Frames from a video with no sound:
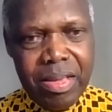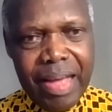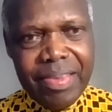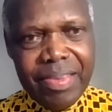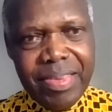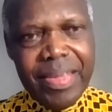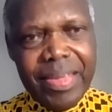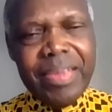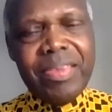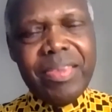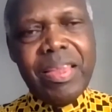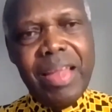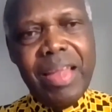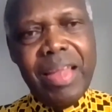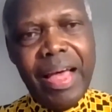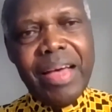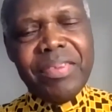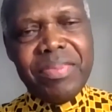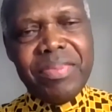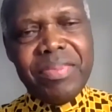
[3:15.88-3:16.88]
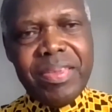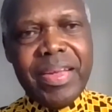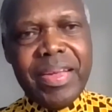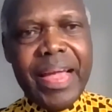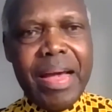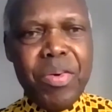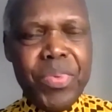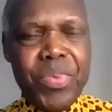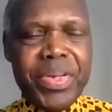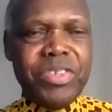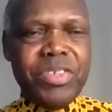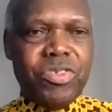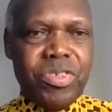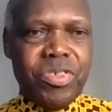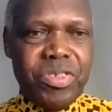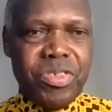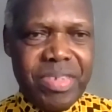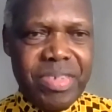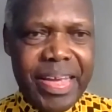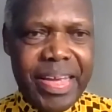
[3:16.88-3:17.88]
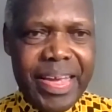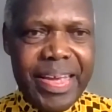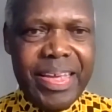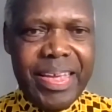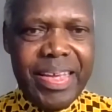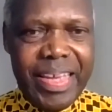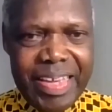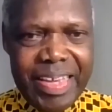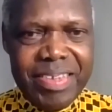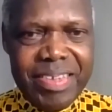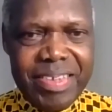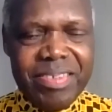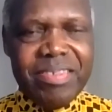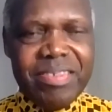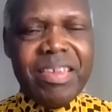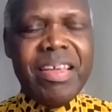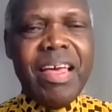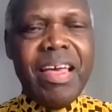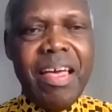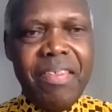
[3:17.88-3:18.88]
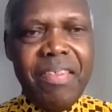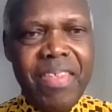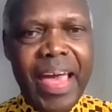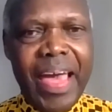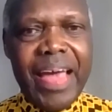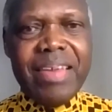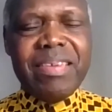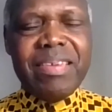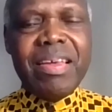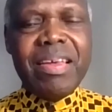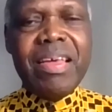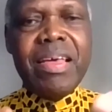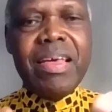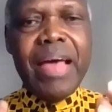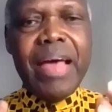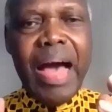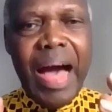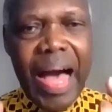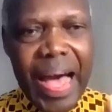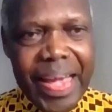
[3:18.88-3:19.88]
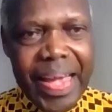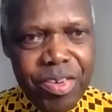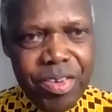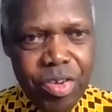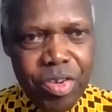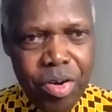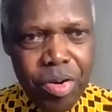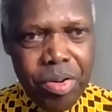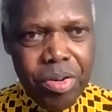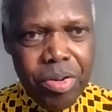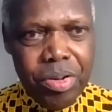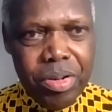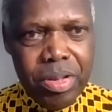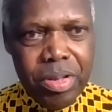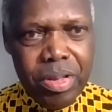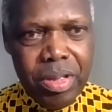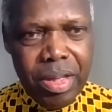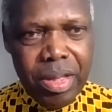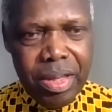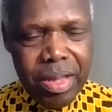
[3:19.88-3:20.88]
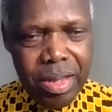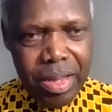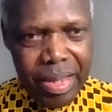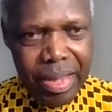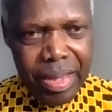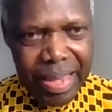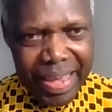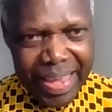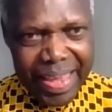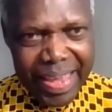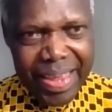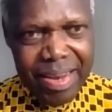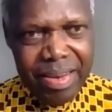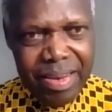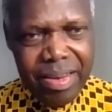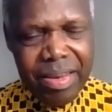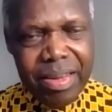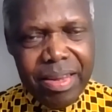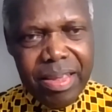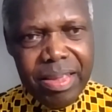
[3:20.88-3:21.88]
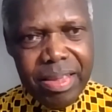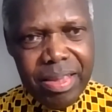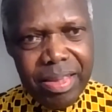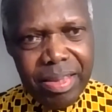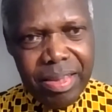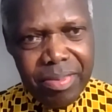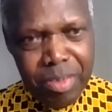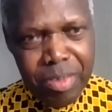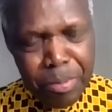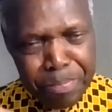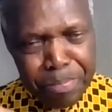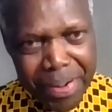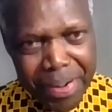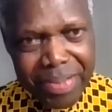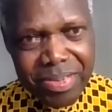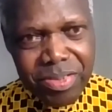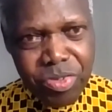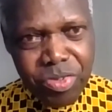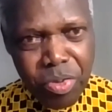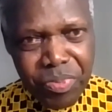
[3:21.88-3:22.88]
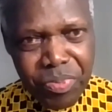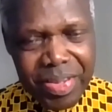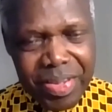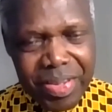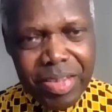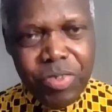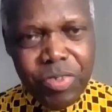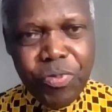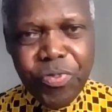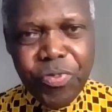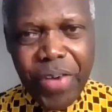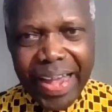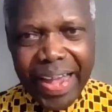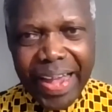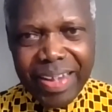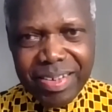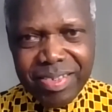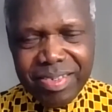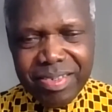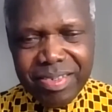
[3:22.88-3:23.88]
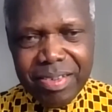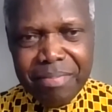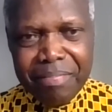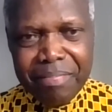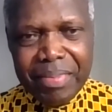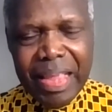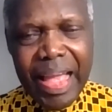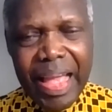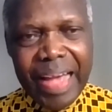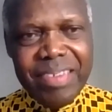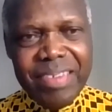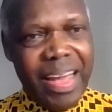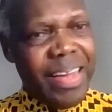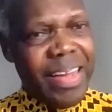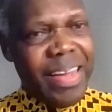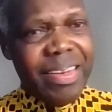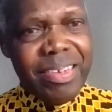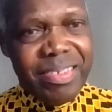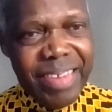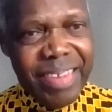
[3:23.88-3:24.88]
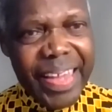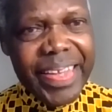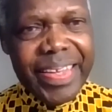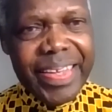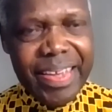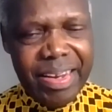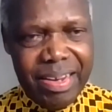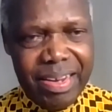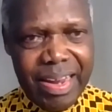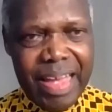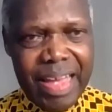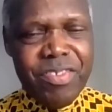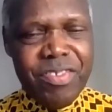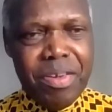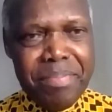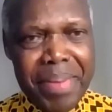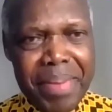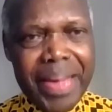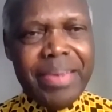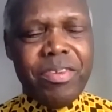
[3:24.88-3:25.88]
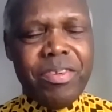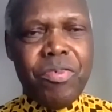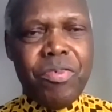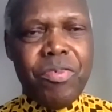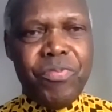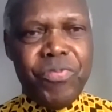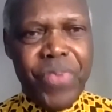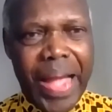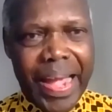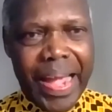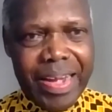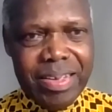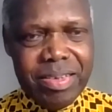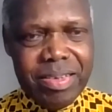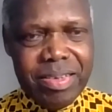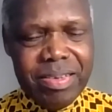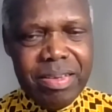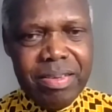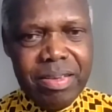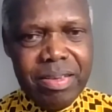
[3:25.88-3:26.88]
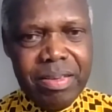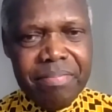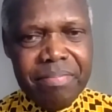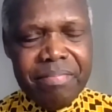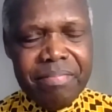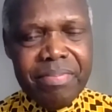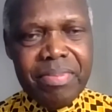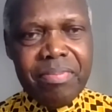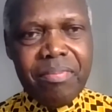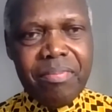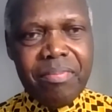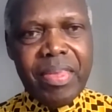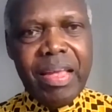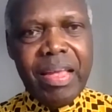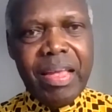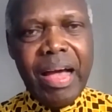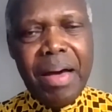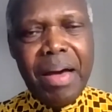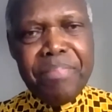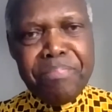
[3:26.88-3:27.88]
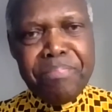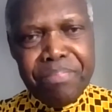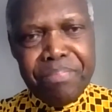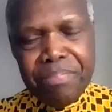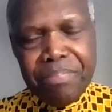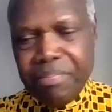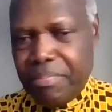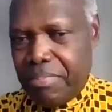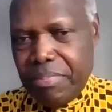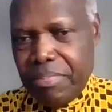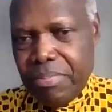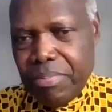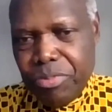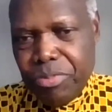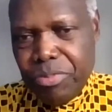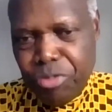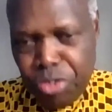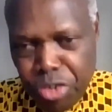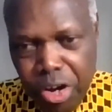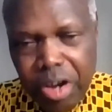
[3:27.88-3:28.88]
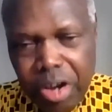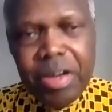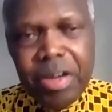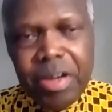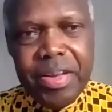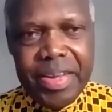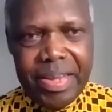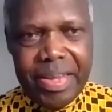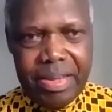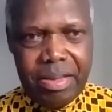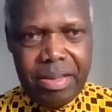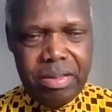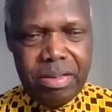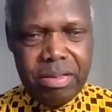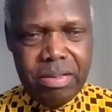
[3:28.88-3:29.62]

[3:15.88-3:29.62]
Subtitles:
I think the last thing I wish to say is that Aido, in the presence of these facts, has undertaken, as a matter of fact, a journey.